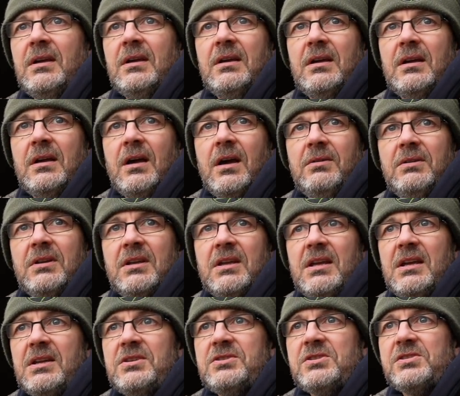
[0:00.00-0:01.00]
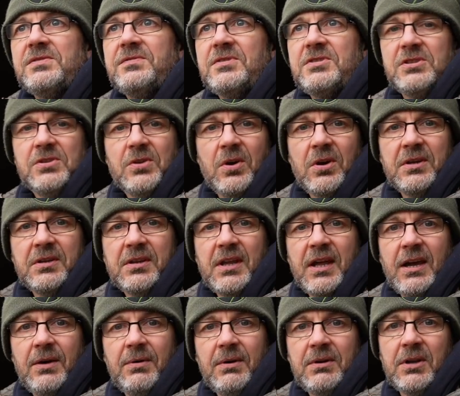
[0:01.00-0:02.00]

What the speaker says: Only here just for tonight now,